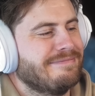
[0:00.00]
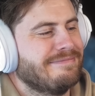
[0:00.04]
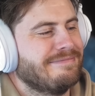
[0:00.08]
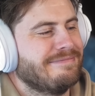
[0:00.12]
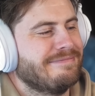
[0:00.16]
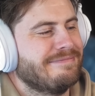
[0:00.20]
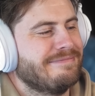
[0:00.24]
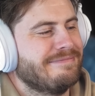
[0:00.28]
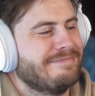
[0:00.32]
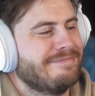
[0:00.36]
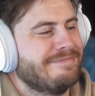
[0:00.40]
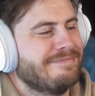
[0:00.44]

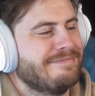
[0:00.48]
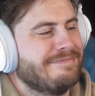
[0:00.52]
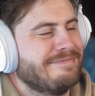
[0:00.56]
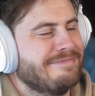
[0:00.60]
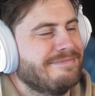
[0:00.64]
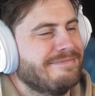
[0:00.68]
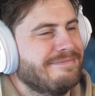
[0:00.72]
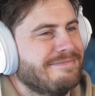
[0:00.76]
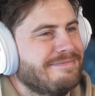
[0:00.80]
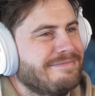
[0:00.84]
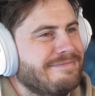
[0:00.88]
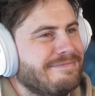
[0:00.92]

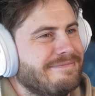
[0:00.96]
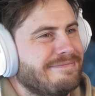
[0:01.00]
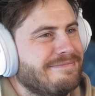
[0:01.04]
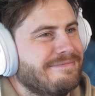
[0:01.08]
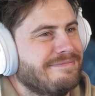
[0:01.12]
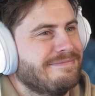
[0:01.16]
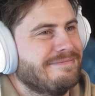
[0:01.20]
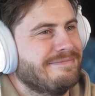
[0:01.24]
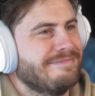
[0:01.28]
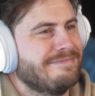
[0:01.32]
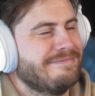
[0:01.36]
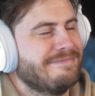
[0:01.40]

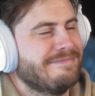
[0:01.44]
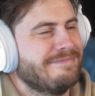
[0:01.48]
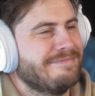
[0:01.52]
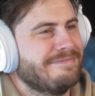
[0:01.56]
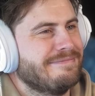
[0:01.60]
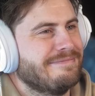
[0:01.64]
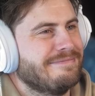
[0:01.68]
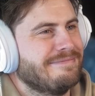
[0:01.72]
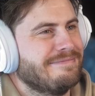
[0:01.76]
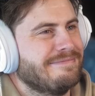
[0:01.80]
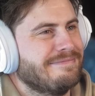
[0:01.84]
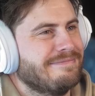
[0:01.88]

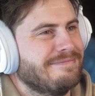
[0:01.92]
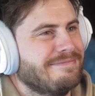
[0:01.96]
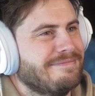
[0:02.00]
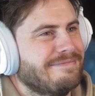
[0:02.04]
(not speaking)